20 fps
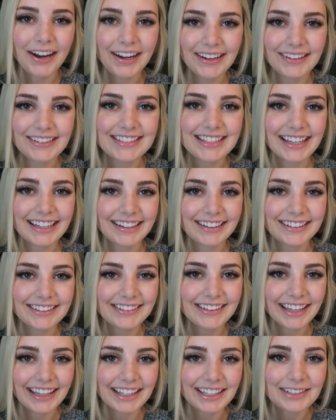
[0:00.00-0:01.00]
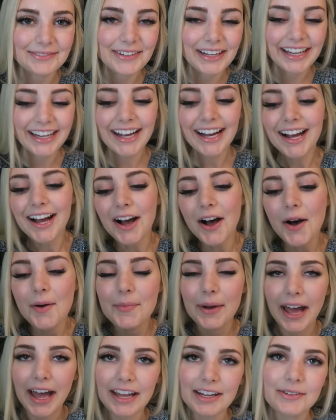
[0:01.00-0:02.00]
Parker was like, are you kidding me?
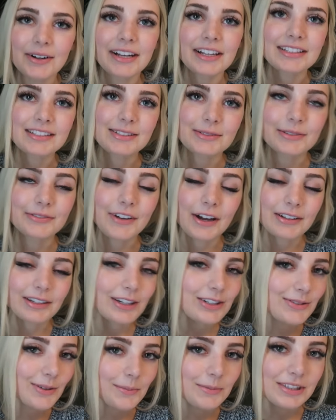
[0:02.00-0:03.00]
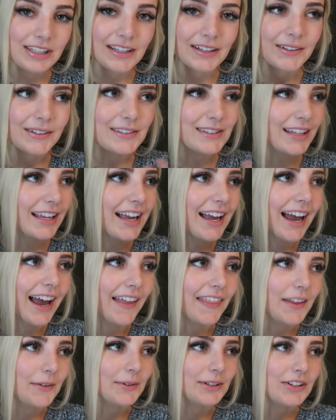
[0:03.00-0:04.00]
But anyways, we found our swimsuits.
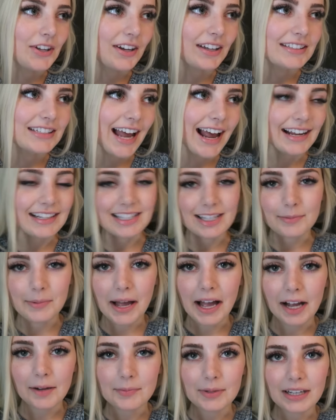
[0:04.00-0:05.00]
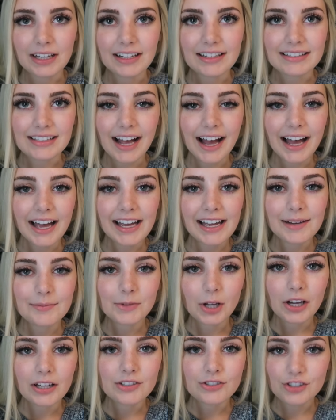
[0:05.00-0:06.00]
And then we took a taxi back because I
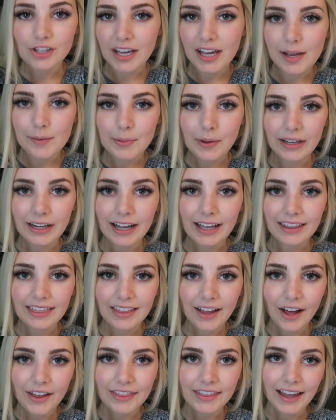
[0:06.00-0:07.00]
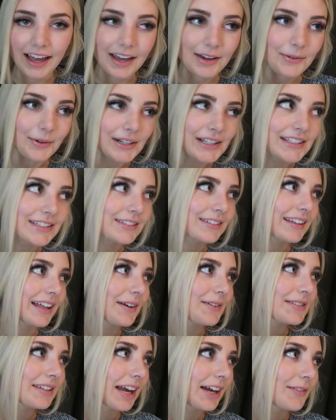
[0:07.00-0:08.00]
am not in shape. And I thought that I was. So
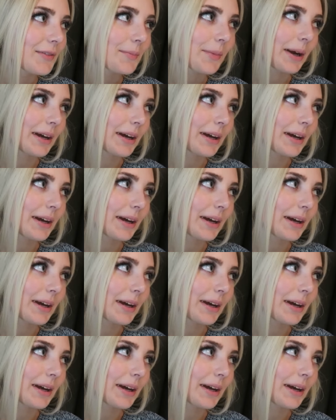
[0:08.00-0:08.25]
that was kind of